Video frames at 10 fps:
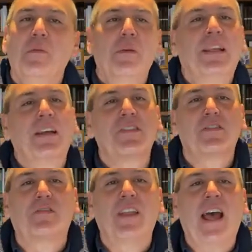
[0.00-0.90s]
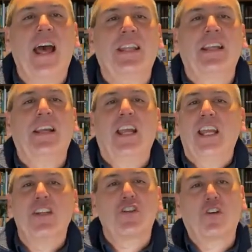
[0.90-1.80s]
Because of that,
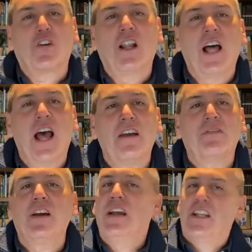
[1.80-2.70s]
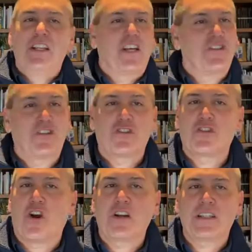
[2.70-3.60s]
eternal life doesn't
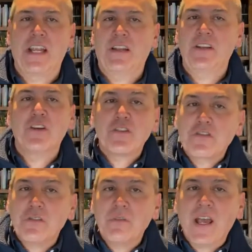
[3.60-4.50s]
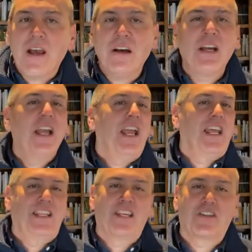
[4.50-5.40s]
start 10 years from now.
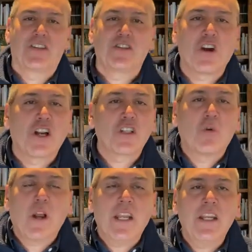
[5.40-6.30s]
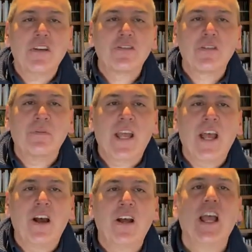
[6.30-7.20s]
It doesn't start 20 years from
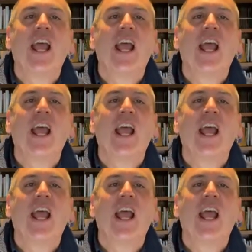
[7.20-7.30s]
now.